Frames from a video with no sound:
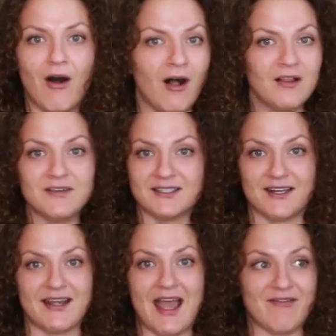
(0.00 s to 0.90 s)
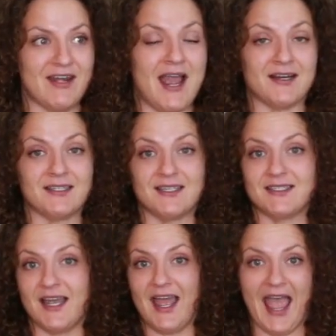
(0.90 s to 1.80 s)
all of a sudden having access
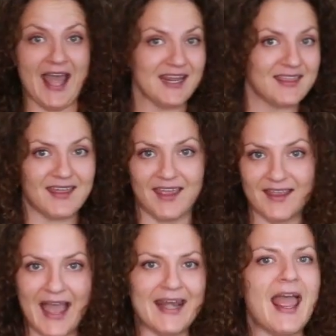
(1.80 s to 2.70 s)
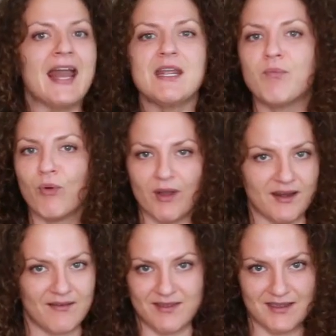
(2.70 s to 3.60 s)
to anything at any
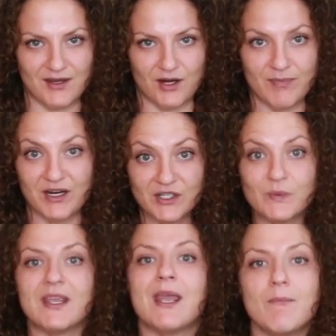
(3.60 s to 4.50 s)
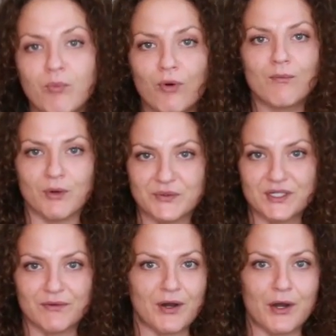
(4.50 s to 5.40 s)
point of the year because we import most
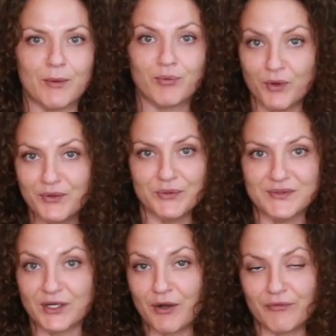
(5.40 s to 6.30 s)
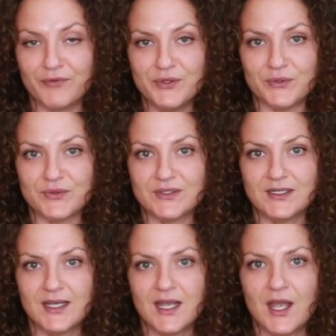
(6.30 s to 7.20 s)
of our produce and our foods.
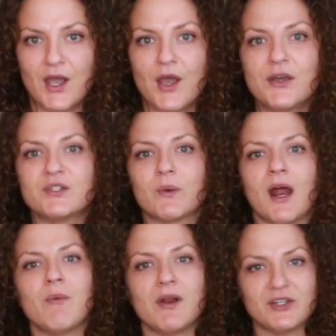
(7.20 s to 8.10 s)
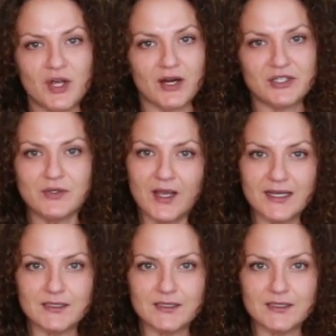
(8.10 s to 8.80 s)
So, what I want to talk to you guys